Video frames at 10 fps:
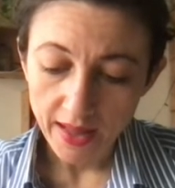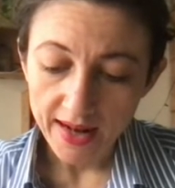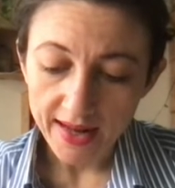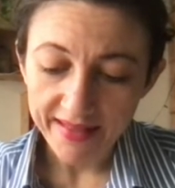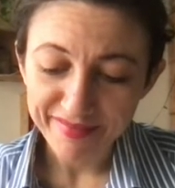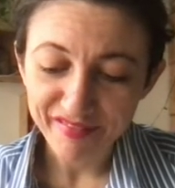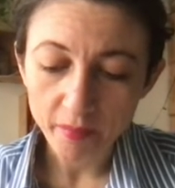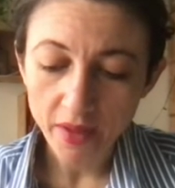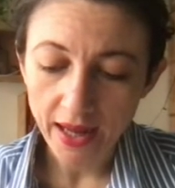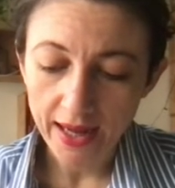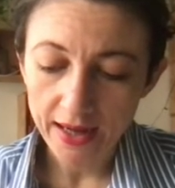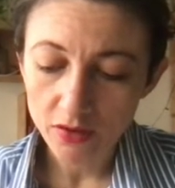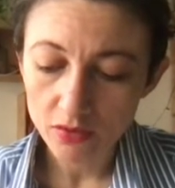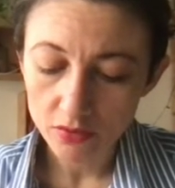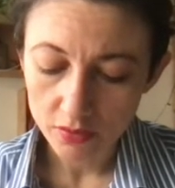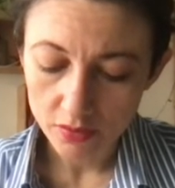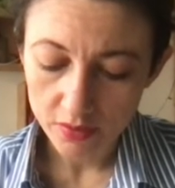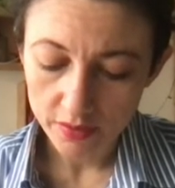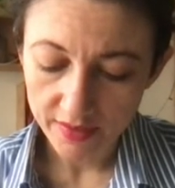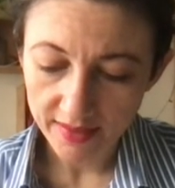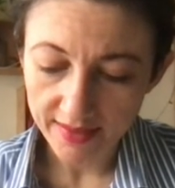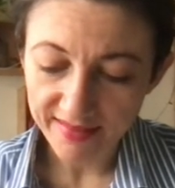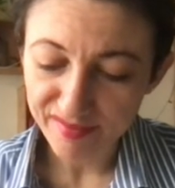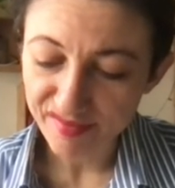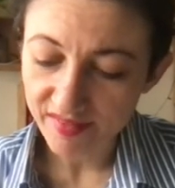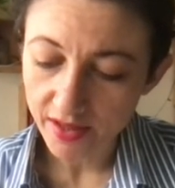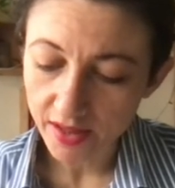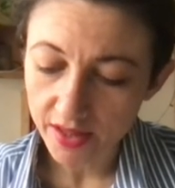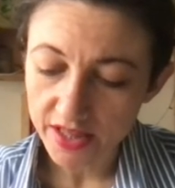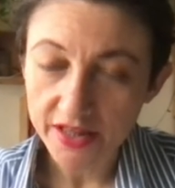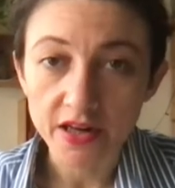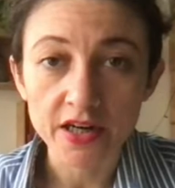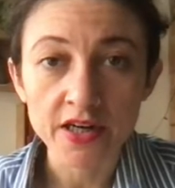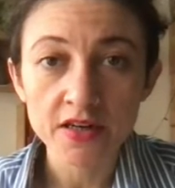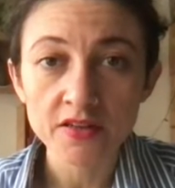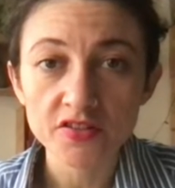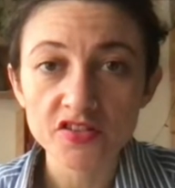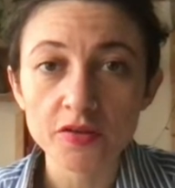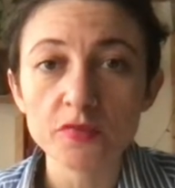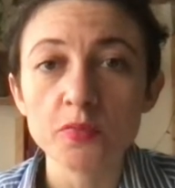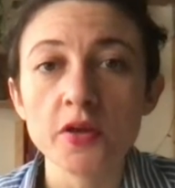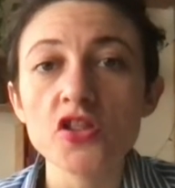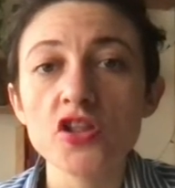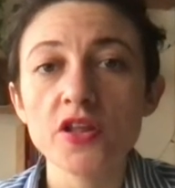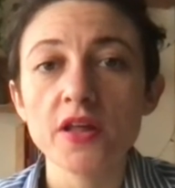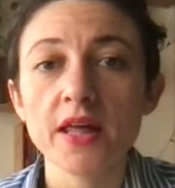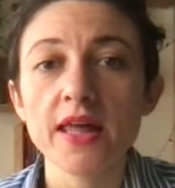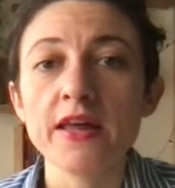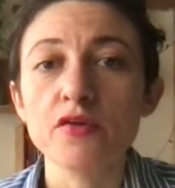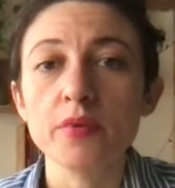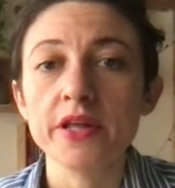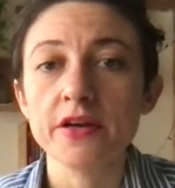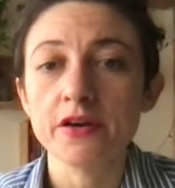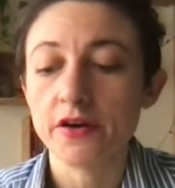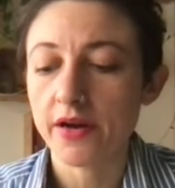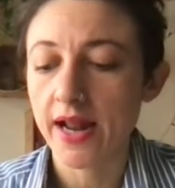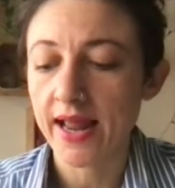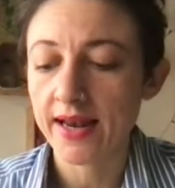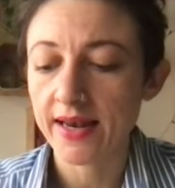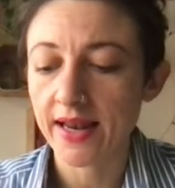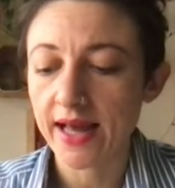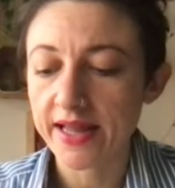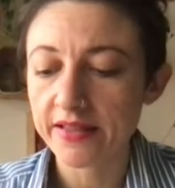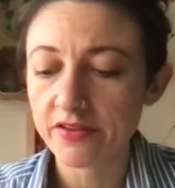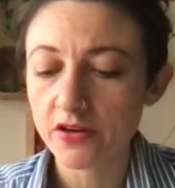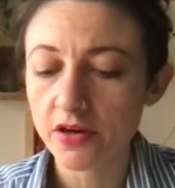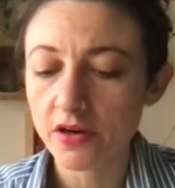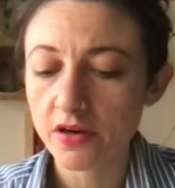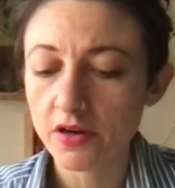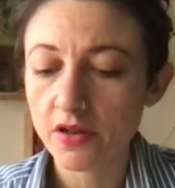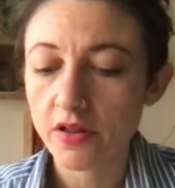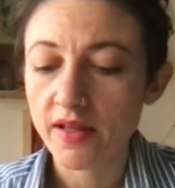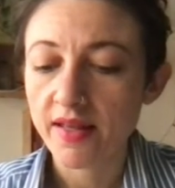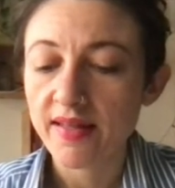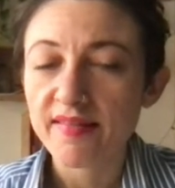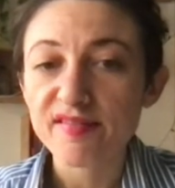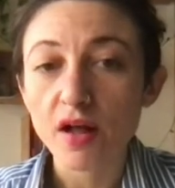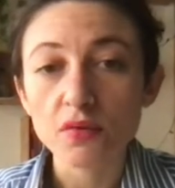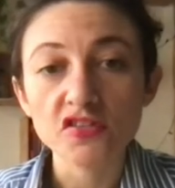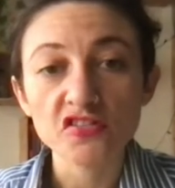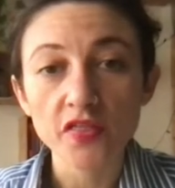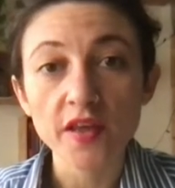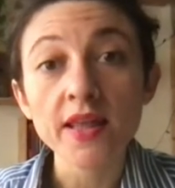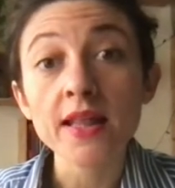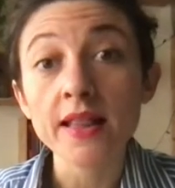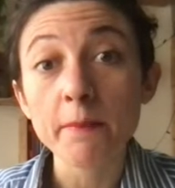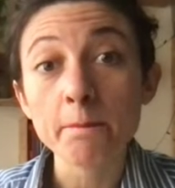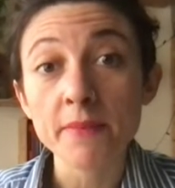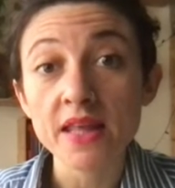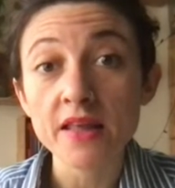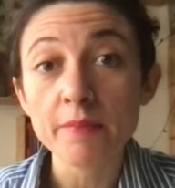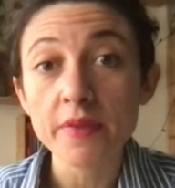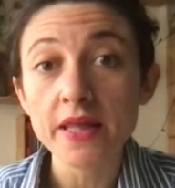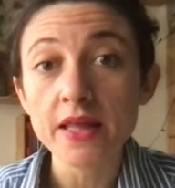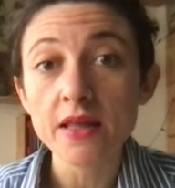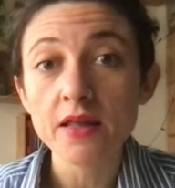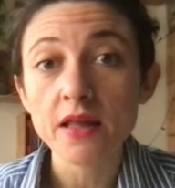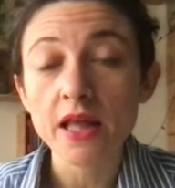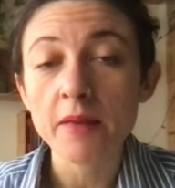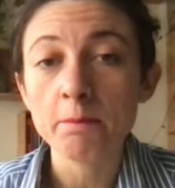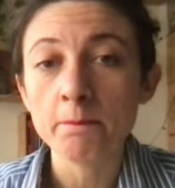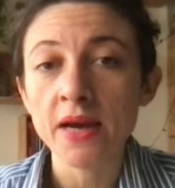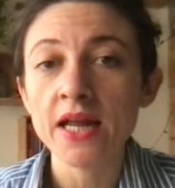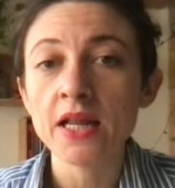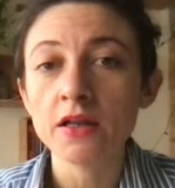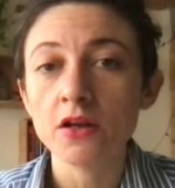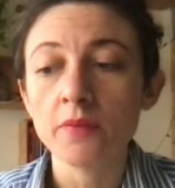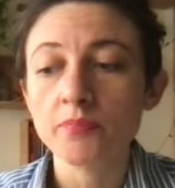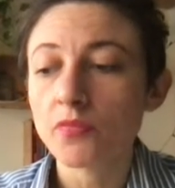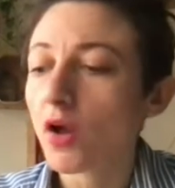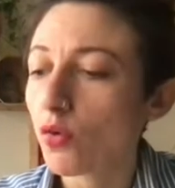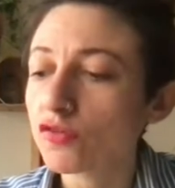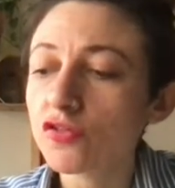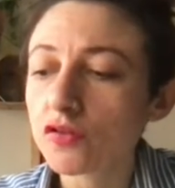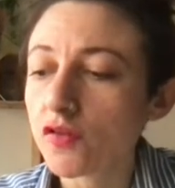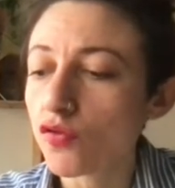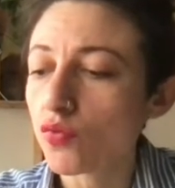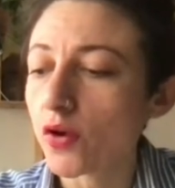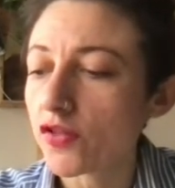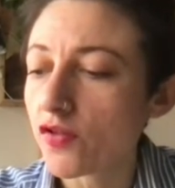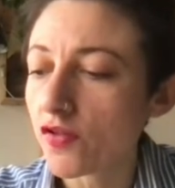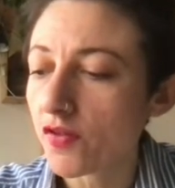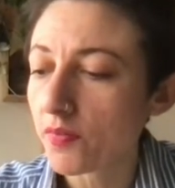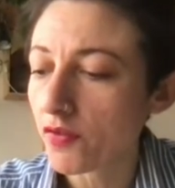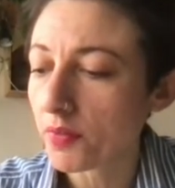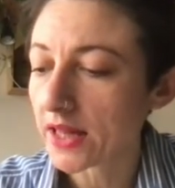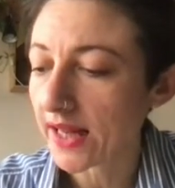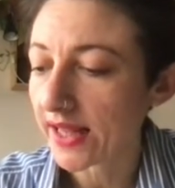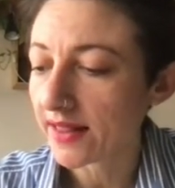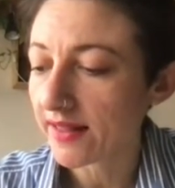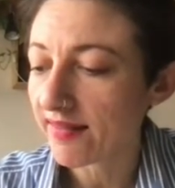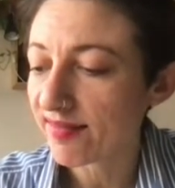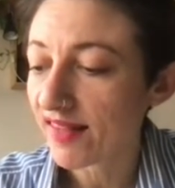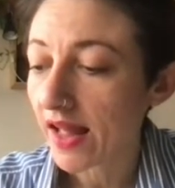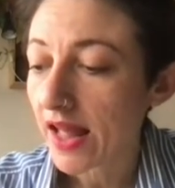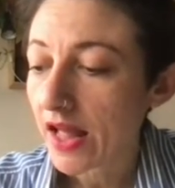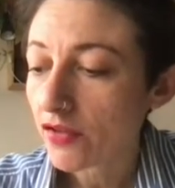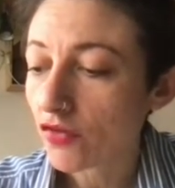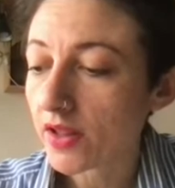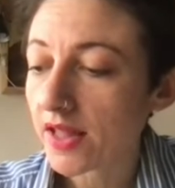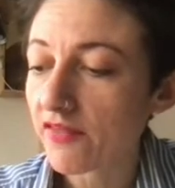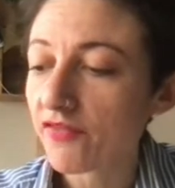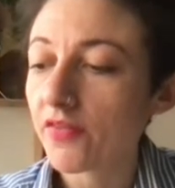like, somehow this yarn seems much airier and lighter. So I was thinking that maybe it might not, also the swatch seems a bit like this, to give